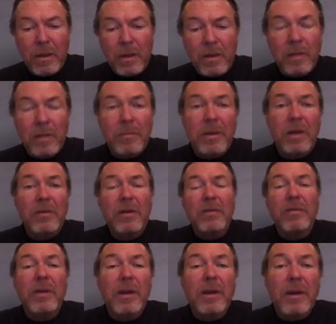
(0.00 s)
the pelvic
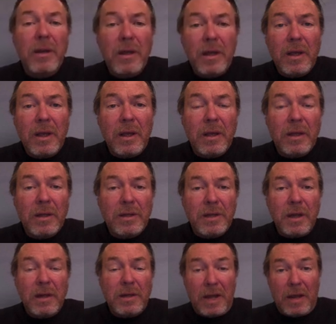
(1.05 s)
fin is
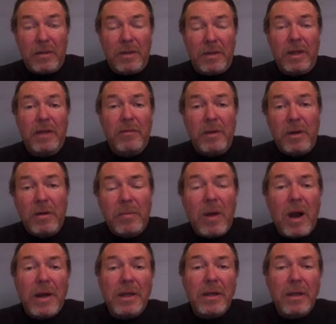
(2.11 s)
uh, down, think of it, your
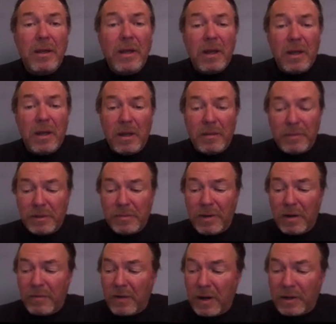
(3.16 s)
body. Um, as a
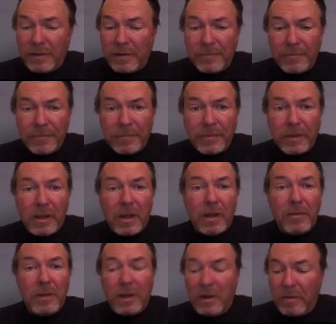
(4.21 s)
matter of fact,
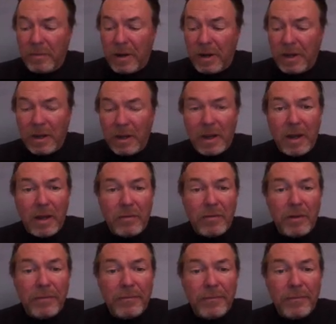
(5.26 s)
uh, think of your body. I have the